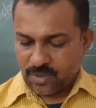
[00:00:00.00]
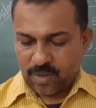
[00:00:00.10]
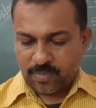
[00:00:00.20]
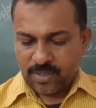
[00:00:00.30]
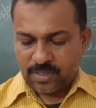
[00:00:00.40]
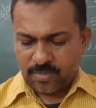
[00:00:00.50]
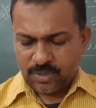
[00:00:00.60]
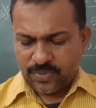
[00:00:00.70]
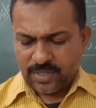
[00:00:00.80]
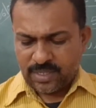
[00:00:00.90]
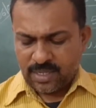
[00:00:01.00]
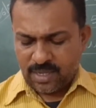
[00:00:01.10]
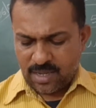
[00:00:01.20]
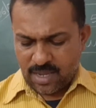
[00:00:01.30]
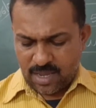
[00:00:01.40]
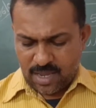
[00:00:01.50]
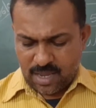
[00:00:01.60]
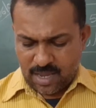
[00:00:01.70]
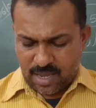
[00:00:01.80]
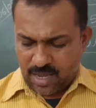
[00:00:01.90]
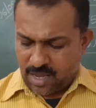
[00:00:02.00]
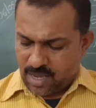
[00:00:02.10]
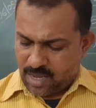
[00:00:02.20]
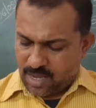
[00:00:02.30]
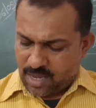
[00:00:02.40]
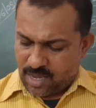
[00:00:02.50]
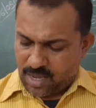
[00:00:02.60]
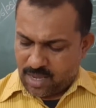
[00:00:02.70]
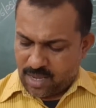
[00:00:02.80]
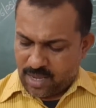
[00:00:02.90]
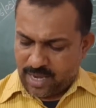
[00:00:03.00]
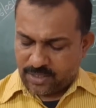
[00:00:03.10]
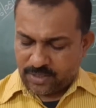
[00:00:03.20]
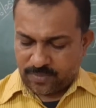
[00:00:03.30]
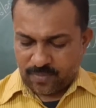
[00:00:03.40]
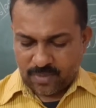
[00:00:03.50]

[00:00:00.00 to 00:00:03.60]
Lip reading: Okay, page number 28.